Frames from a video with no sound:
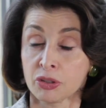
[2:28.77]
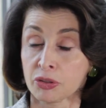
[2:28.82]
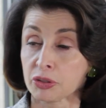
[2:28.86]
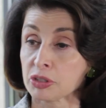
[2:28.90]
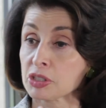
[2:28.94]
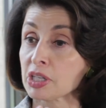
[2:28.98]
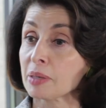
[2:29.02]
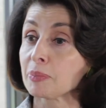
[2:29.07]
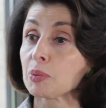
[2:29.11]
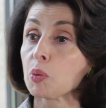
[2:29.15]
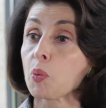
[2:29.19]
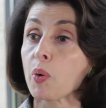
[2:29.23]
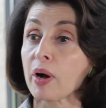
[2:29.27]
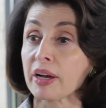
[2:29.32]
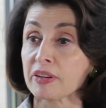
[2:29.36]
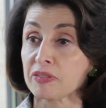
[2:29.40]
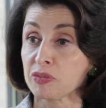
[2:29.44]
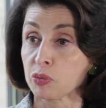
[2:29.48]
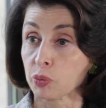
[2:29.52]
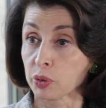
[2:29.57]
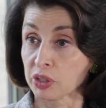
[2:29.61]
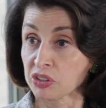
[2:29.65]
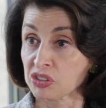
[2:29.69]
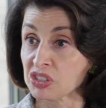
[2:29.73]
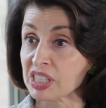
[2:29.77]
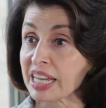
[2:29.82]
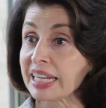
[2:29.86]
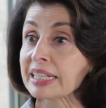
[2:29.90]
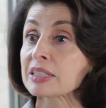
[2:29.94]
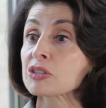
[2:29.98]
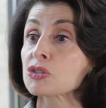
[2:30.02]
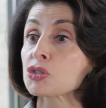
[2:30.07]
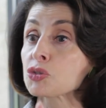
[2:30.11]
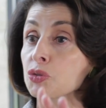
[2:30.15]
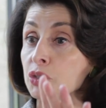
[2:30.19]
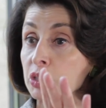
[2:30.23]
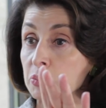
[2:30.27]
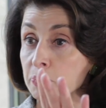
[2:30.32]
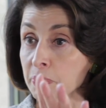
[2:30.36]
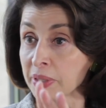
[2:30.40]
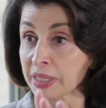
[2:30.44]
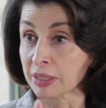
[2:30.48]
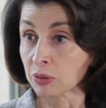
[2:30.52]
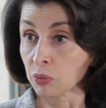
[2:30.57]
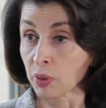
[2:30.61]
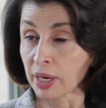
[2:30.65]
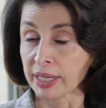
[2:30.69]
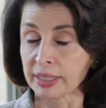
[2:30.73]
double wide 42nd Street
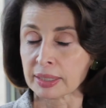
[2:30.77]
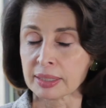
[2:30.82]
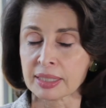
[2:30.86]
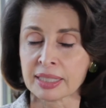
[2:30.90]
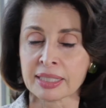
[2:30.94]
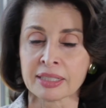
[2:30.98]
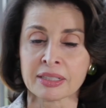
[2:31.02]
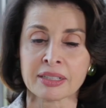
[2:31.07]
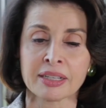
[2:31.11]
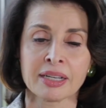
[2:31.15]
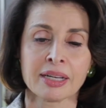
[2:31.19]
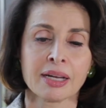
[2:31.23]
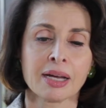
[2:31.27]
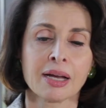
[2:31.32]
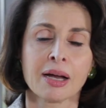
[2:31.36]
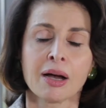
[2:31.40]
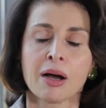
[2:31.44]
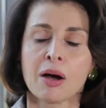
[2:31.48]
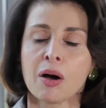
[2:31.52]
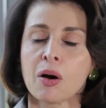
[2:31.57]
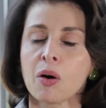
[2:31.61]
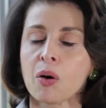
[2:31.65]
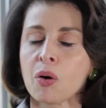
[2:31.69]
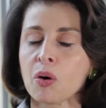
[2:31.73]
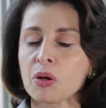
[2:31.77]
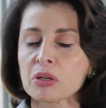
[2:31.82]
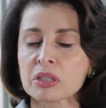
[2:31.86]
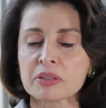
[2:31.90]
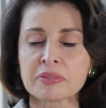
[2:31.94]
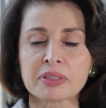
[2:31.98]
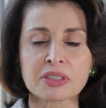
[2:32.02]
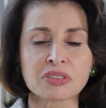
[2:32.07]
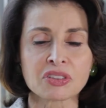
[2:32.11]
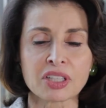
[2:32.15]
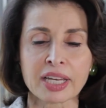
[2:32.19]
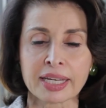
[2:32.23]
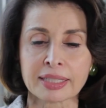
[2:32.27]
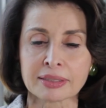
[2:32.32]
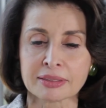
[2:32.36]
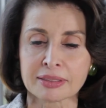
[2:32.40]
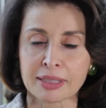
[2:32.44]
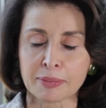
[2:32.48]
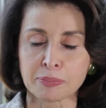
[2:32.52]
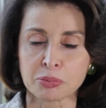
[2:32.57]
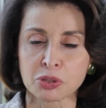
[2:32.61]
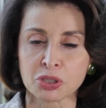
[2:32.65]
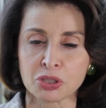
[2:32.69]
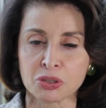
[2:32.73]
being right there. All of this adds
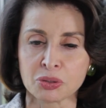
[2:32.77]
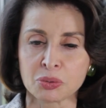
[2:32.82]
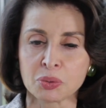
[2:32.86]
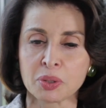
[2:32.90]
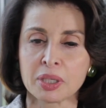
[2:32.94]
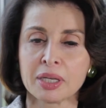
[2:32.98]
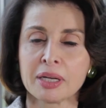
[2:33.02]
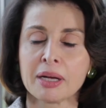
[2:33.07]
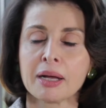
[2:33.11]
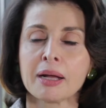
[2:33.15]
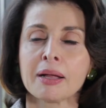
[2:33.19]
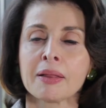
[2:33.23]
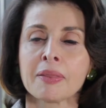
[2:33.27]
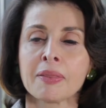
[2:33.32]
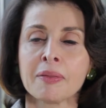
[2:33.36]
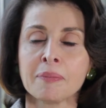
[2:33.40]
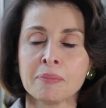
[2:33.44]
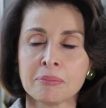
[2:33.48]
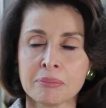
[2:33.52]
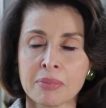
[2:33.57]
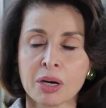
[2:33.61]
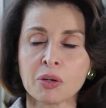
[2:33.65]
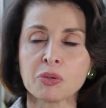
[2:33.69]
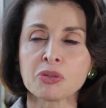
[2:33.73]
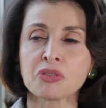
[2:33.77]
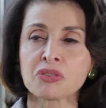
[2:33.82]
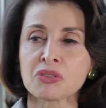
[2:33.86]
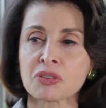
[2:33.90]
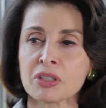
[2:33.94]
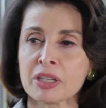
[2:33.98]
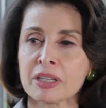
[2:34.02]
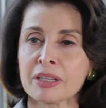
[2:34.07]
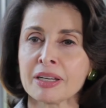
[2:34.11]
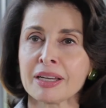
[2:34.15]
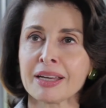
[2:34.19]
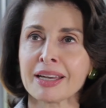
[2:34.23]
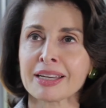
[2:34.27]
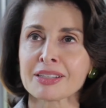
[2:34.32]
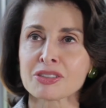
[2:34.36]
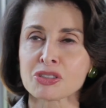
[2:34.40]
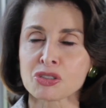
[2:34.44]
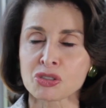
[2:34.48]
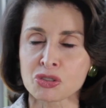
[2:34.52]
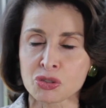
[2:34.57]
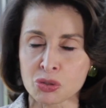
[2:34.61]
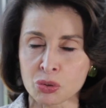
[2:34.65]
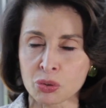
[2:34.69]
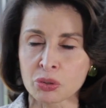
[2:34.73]
up to the most
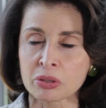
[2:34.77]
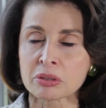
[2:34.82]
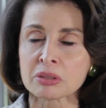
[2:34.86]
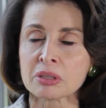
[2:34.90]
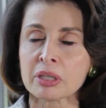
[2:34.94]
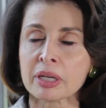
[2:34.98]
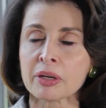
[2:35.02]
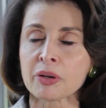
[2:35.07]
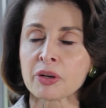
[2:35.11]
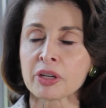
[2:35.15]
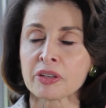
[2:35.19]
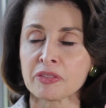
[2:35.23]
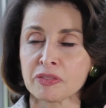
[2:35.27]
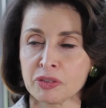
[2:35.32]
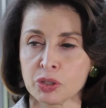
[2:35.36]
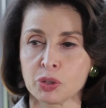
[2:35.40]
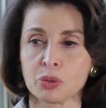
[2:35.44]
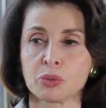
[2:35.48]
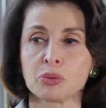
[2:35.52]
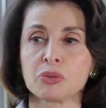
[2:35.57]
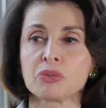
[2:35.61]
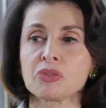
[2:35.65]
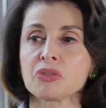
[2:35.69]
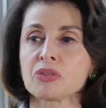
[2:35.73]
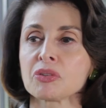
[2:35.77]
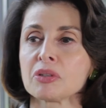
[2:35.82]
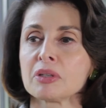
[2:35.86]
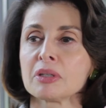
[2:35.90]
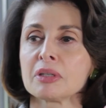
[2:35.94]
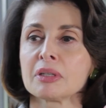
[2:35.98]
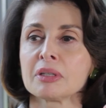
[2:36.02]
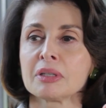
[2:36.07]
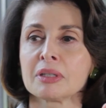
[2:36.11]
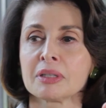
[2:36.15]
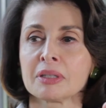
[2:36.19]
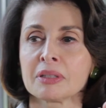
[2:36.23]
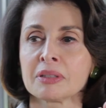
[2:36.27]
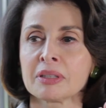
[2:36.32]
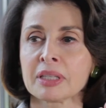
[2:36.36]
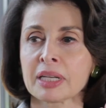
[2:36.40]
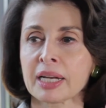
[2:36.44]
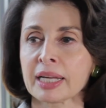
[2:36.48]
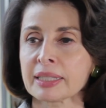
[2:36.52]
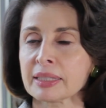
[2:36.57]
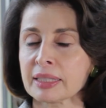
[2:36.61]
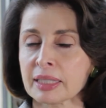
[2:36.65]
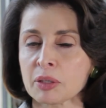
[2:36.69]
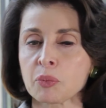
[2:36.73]
extraordinary views
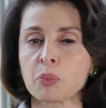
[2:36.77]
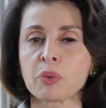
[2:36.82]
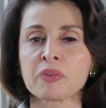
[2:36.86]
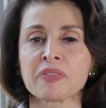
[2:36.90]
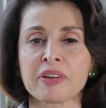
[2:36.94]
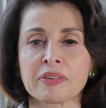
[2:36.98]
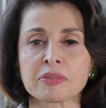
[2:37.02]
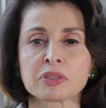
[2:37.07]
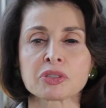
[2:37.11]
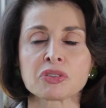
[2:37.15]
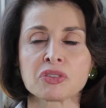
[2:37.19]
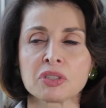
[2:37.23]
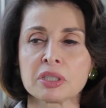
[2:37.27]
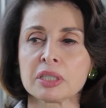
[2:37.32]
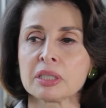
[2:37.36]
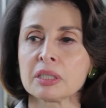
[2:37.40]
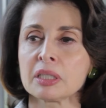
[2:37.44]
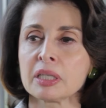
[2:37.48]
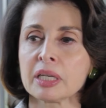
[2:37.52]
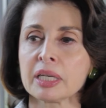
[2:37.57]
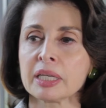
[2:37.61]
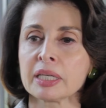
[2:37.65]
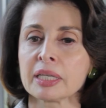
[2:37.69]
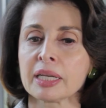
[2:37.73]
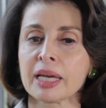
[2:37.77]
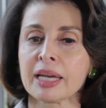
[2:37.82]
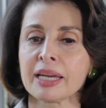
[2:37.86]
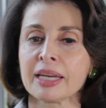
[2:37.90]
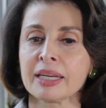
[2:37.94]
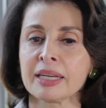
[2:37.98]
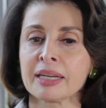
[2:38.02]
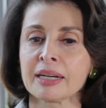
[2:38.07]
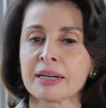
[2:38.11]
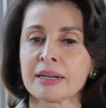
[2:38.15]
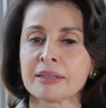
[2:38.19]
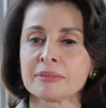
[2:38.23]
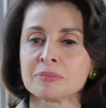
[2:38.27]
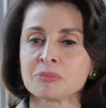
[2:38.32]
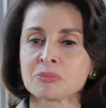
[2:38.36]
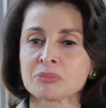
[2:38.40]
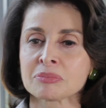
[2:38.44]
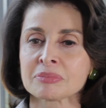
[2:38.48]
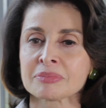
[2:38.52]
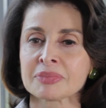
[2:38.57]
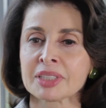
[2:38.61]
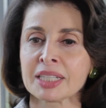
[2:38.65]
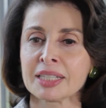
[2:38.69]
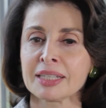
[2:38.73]
that I think we've ever seen in
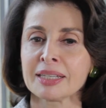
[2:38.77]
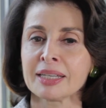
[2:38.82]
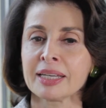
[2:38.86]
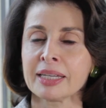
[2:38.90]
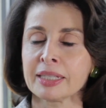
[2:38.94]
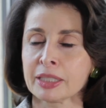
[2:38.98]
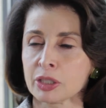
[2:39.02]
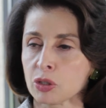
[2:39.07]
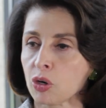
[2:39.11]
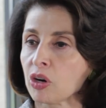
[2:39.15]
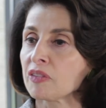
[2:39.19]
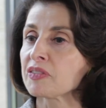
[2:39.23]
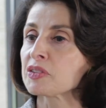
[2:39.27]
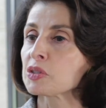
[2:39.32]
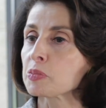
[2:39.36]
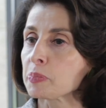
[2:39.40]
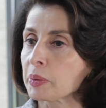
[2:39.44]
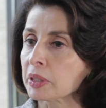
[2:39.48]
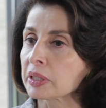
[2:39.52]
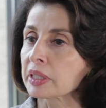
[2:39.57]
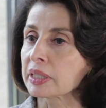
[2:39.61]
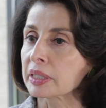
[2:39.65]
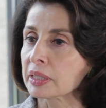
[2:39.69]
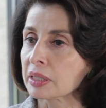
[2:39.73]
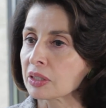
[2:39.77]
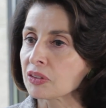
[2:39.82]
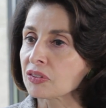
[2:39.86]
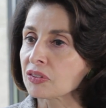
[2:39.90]
an office building in the